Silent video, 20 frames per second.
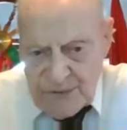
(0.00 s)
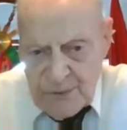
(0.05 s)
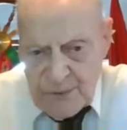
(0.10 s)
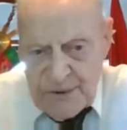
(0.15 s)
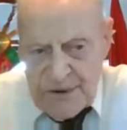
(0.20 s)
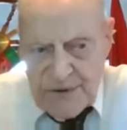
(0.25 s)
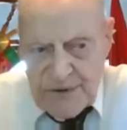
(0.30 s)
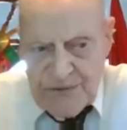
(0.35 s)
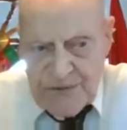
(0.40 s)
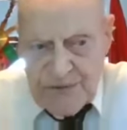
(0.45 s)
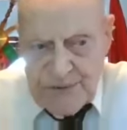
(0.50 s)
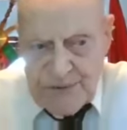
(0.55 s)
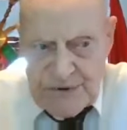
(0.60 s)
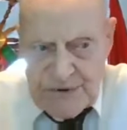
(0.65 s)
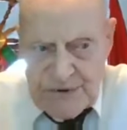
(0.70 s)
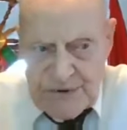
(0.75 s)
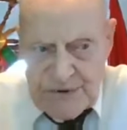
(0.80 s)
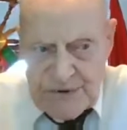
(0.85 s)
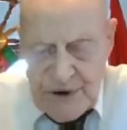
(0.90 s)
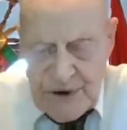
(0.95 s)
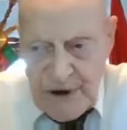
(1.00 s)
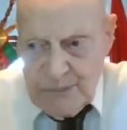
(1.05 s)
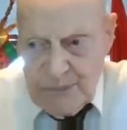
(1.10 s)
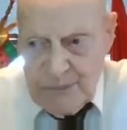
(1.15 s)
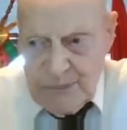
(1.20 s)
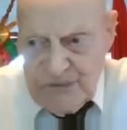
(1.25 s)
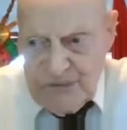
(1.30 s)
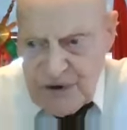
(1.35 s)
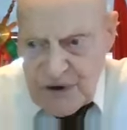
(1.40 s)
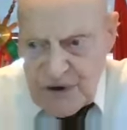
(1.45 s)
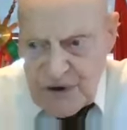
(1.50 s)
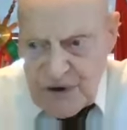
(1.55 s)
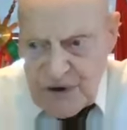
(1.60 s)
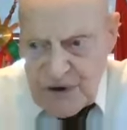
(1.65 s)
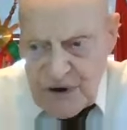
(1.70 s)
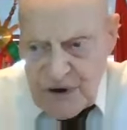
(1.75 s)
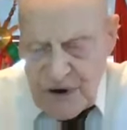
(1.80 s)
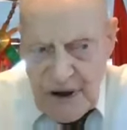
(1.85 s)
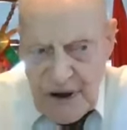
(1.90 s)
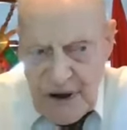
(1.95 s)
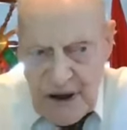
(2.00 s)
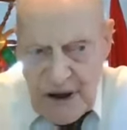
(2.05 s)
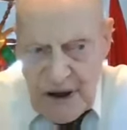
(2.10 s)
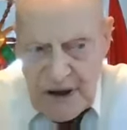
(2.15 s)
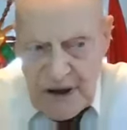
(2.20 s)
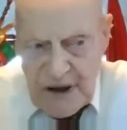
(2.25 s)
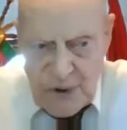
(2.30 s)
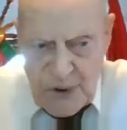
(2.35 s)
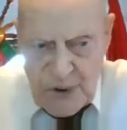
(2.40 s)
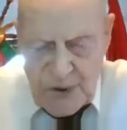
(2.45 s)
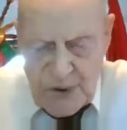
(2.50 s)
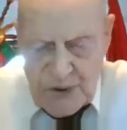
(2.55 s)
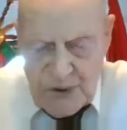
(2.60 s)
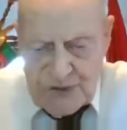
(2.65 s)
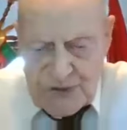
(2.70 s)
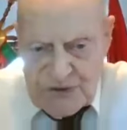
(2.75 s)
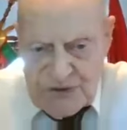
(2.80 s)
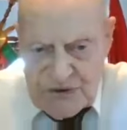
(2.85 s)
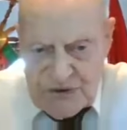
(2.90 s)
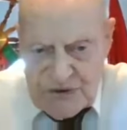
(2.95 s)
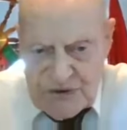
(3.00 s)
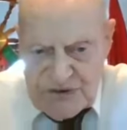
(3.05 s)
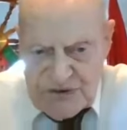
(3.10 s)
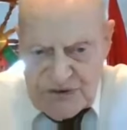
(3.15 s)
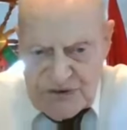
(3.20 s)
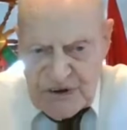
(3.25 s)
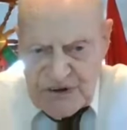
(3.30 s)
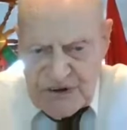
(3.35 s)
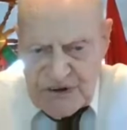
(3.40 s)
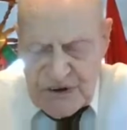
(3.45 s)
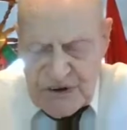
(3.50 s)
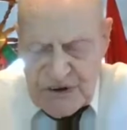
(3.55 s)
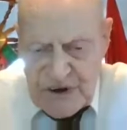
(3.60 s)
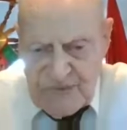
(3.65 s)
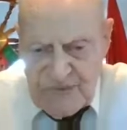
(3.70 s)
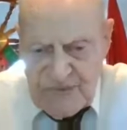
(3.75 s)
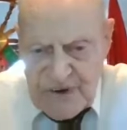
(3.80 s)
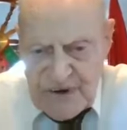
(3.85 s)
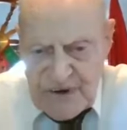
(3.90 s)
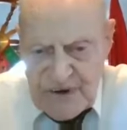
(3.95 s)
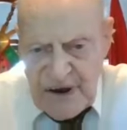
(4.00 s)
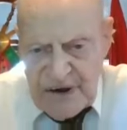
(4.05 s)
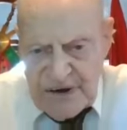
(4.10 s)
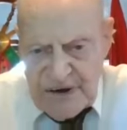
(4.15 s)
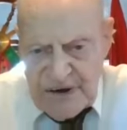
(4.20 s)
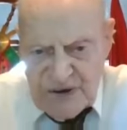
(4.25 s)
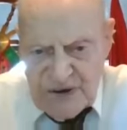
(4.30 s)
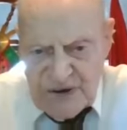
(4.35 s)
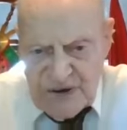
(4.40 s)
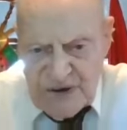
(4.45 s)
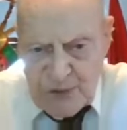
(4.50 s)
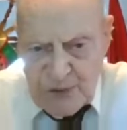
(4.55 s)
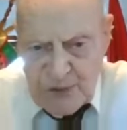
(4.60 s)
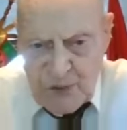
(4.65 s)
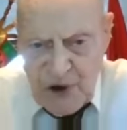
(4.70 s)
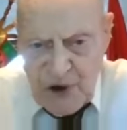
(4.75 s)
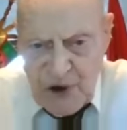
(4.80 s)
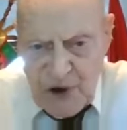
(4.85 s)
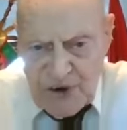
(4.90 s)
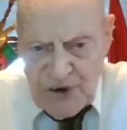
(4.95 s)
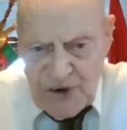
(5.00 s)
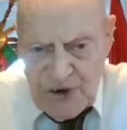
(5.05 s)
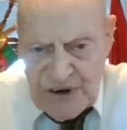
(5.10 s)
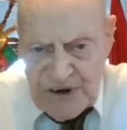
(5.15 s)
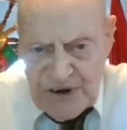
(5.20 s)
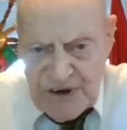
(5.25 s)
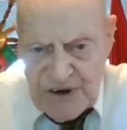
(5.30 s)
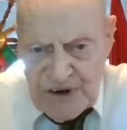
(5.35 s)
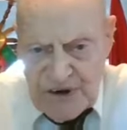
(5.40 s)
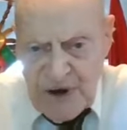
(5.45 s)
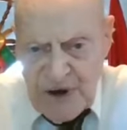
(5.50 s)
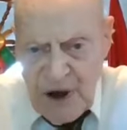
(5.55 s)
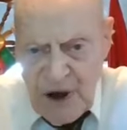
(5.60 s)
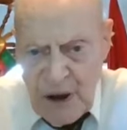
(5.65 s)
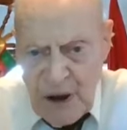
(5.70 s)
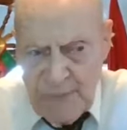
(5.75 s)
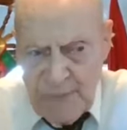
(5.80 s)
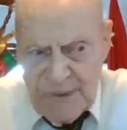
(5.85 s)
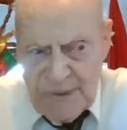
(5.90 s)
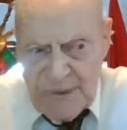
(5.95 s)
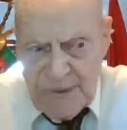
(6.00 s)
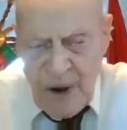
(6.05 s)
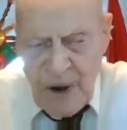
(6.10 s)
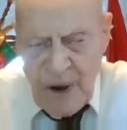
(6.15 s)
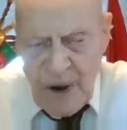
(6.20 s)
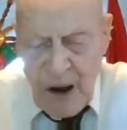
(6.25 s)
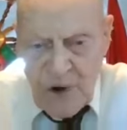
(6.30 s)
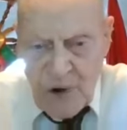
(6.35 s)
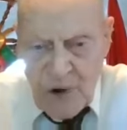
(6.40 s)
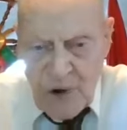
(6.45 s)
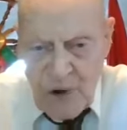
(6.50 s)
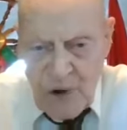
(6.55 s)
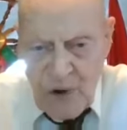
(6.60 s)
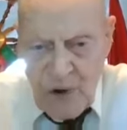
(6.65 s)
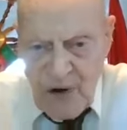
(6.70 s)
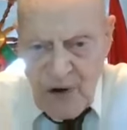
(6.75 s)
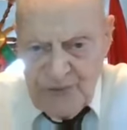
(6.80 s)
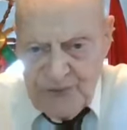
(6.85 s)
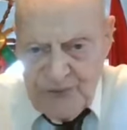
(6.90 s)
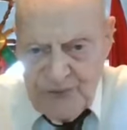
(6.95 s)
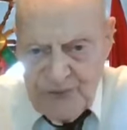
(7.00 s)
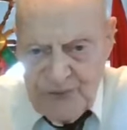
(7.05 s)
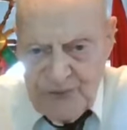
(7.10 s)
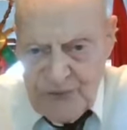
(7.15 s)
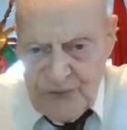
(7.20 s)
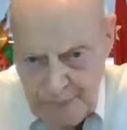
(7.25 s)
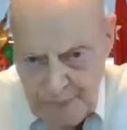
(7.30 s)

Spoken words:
I was in Korea 3 times. And the most challenging event, I guess, was watching an atomic bomb go